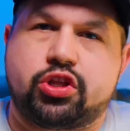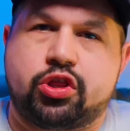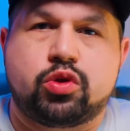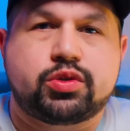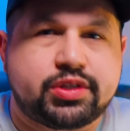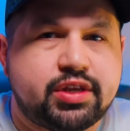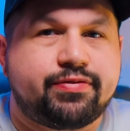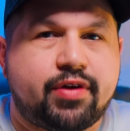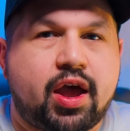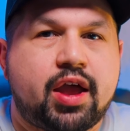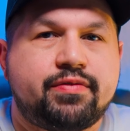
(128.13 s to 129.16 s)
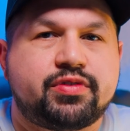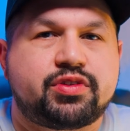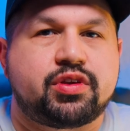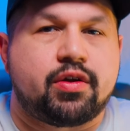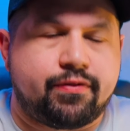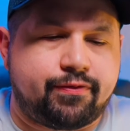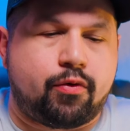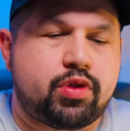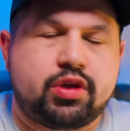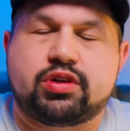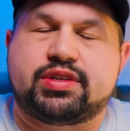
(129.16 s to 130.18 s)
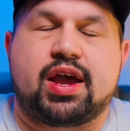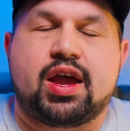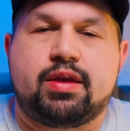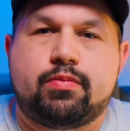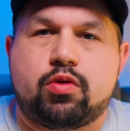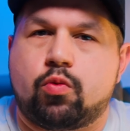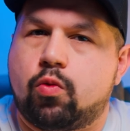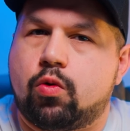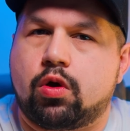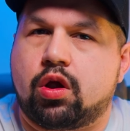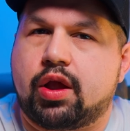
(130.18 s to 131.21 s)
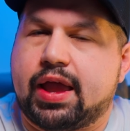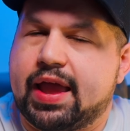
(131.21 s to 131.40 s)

those D5s for their time were